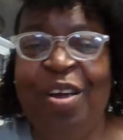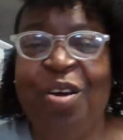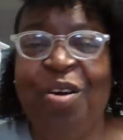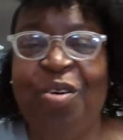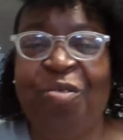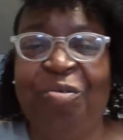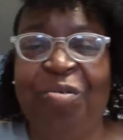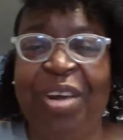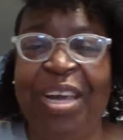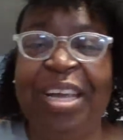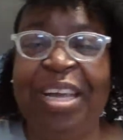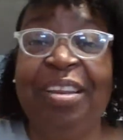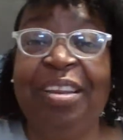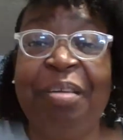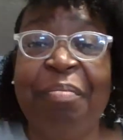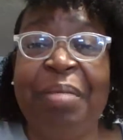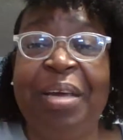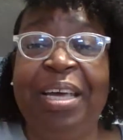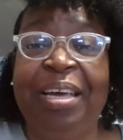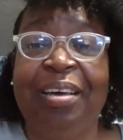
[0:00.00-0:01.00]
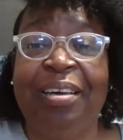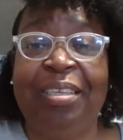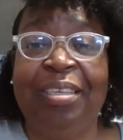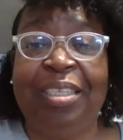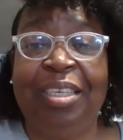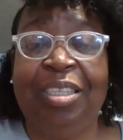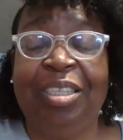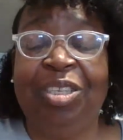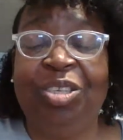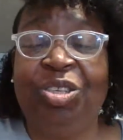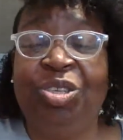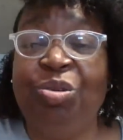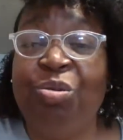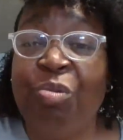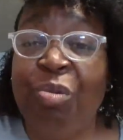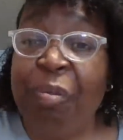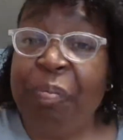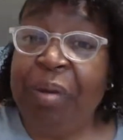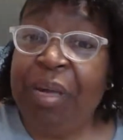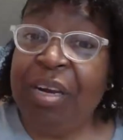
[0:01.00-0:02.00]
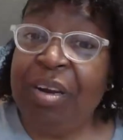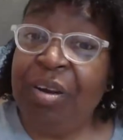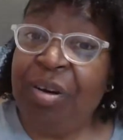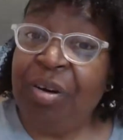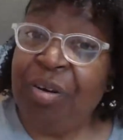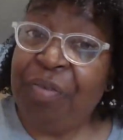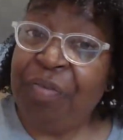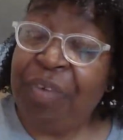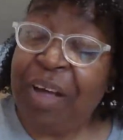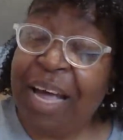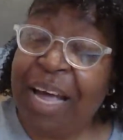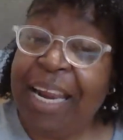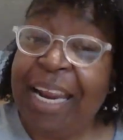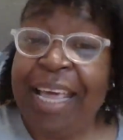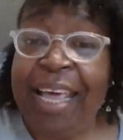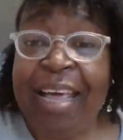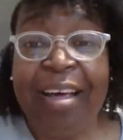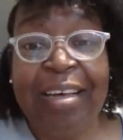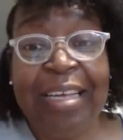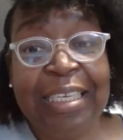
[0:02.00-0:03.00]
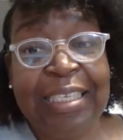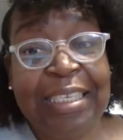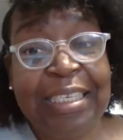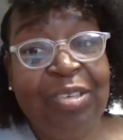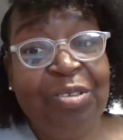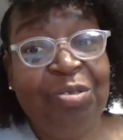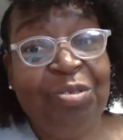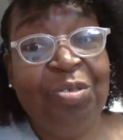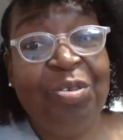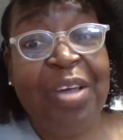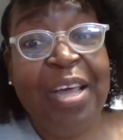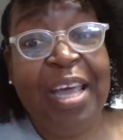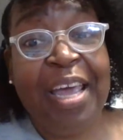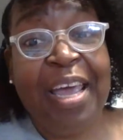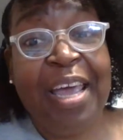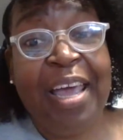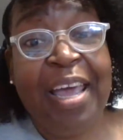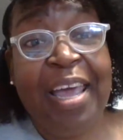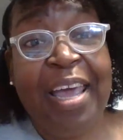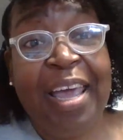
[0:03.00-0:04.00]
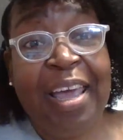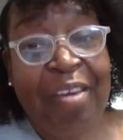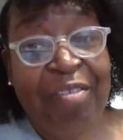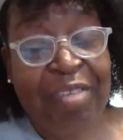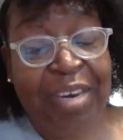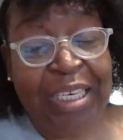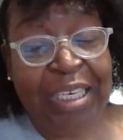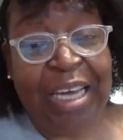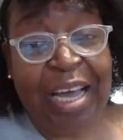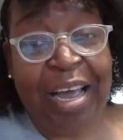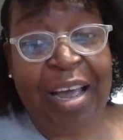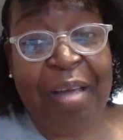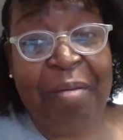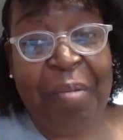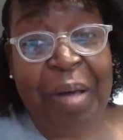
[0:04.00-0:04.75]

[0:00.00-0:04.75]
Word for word: ring the bell so that you will be notified as to every time